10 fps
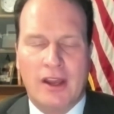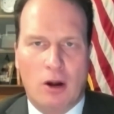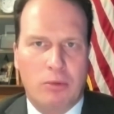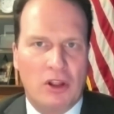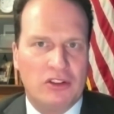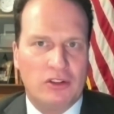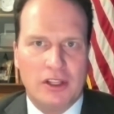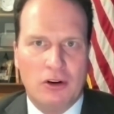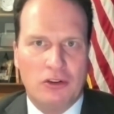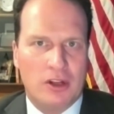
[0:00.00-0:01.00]
and our place of
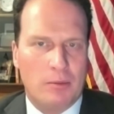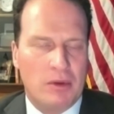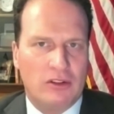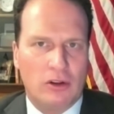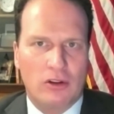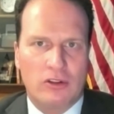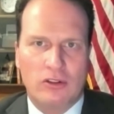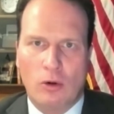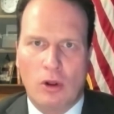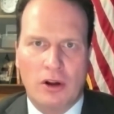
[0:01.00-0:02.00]
leadership. It took us
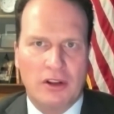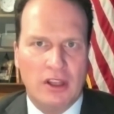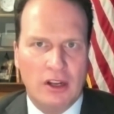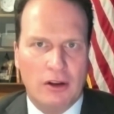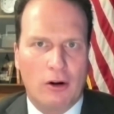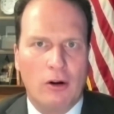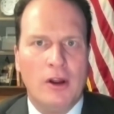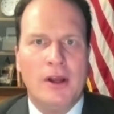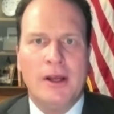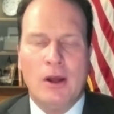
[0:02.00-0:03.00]
so long to get here.
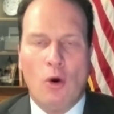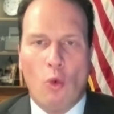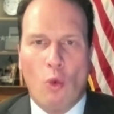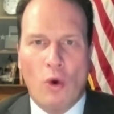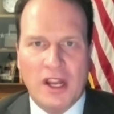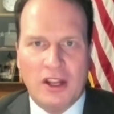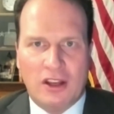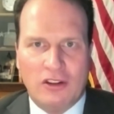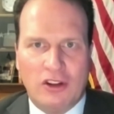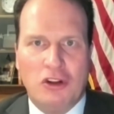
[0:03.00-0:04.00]
We need to
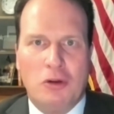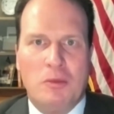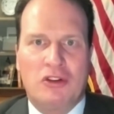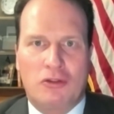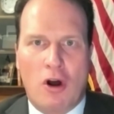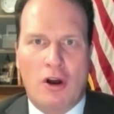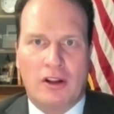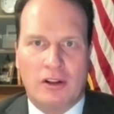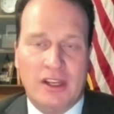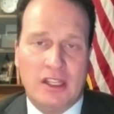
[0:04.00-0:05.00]
continue to be strong
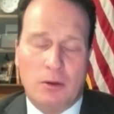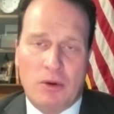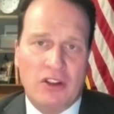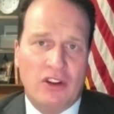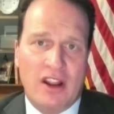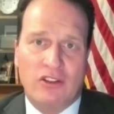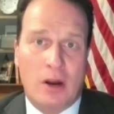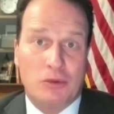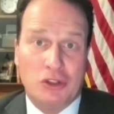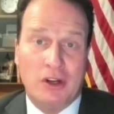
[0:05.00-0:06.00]
and lead. The president has an
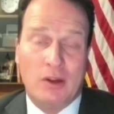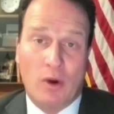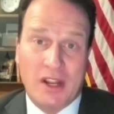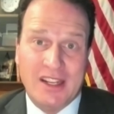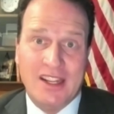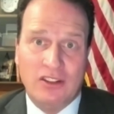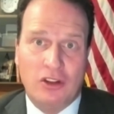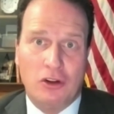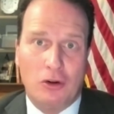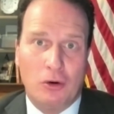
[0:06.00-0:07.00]
opportunity. What he needs to
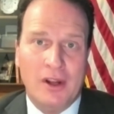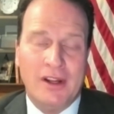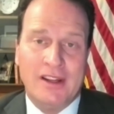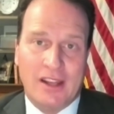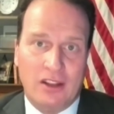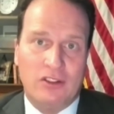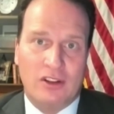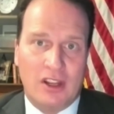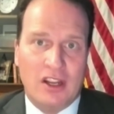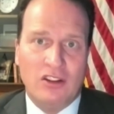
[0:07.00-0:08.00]
do is
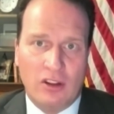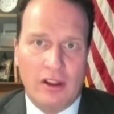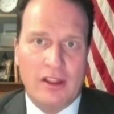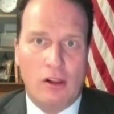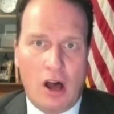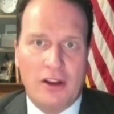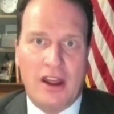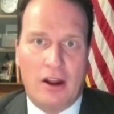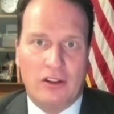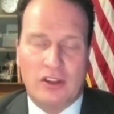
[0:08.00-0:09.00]
he needs to lay the law
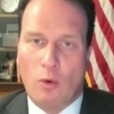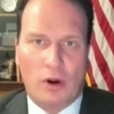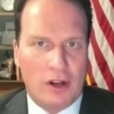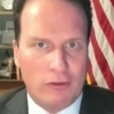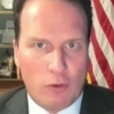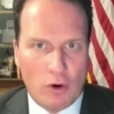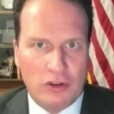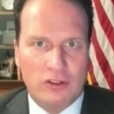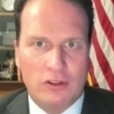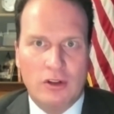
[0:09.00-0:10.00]
down and say, we're going to
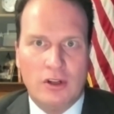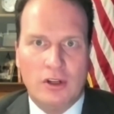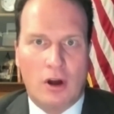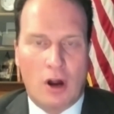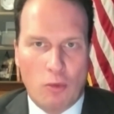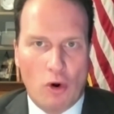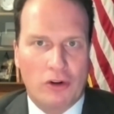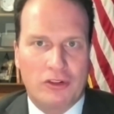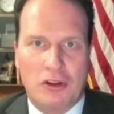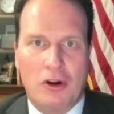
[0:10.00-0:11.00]
enforce our border
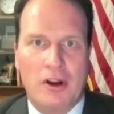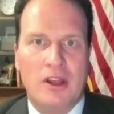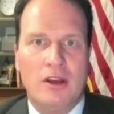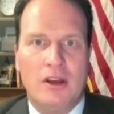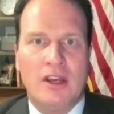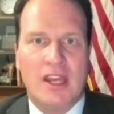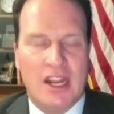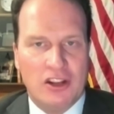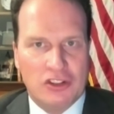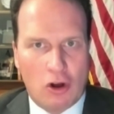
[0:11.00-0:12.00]
security.
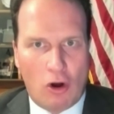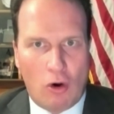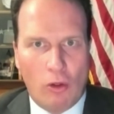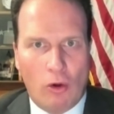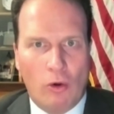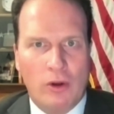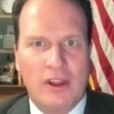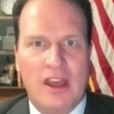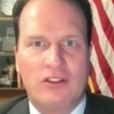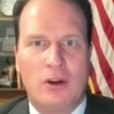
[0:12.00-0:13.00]
He needs to call all the oil and
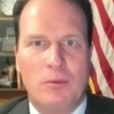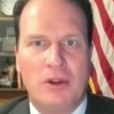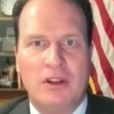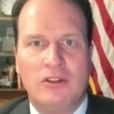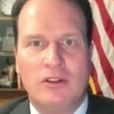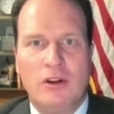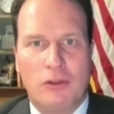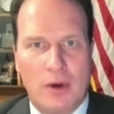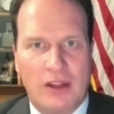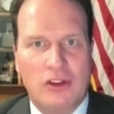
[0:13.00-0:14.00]
gas companies
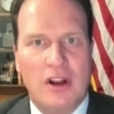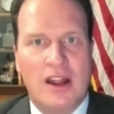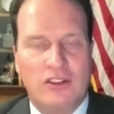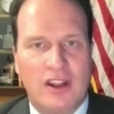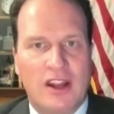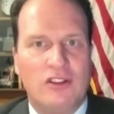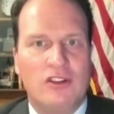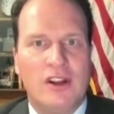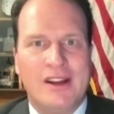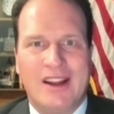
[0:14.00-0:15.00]
throughout the United
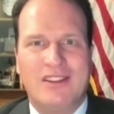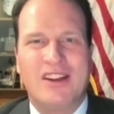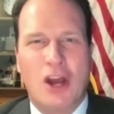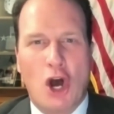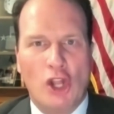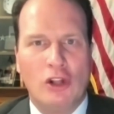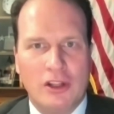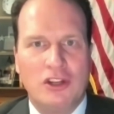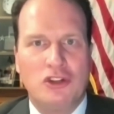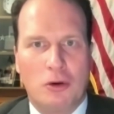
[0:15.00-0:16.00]
States and say,
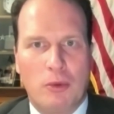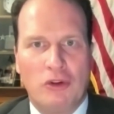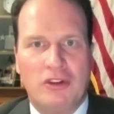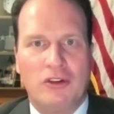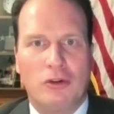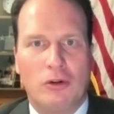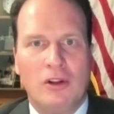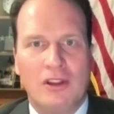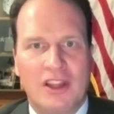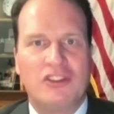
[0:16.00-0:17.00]
unleash your potential.
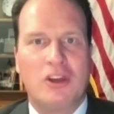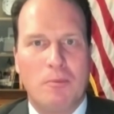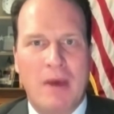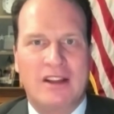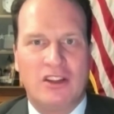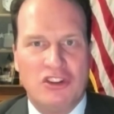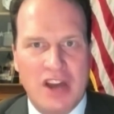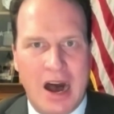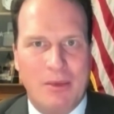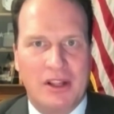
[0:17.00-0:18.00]
Let's get back to
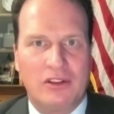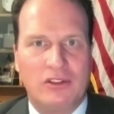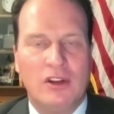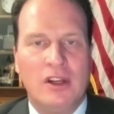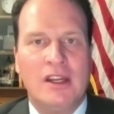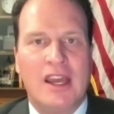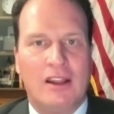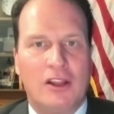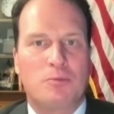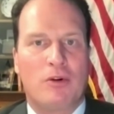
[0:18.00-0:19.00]
dominance
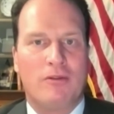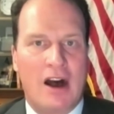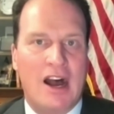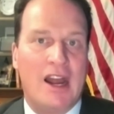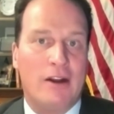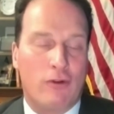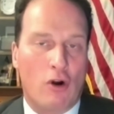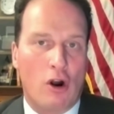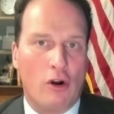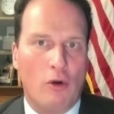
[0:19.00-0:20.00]
and let's provide
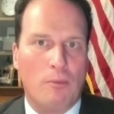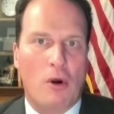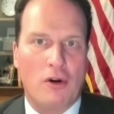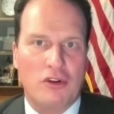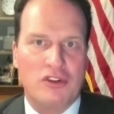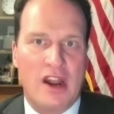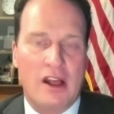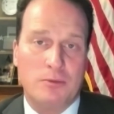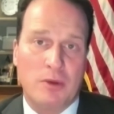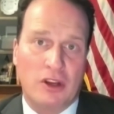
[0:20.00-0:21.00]
for our own partners and
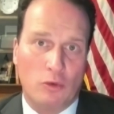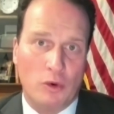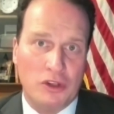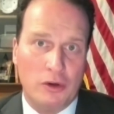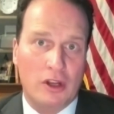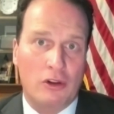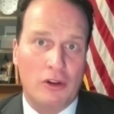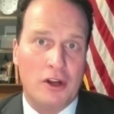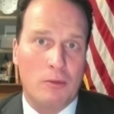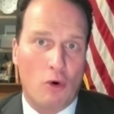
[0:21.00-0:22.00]
allies, because we do it
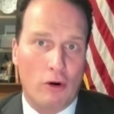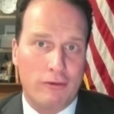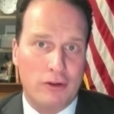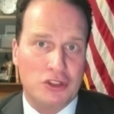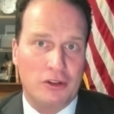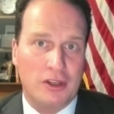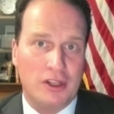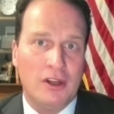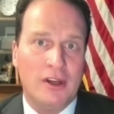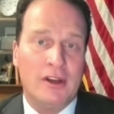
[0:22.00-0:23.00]
cleaner, more efficiently,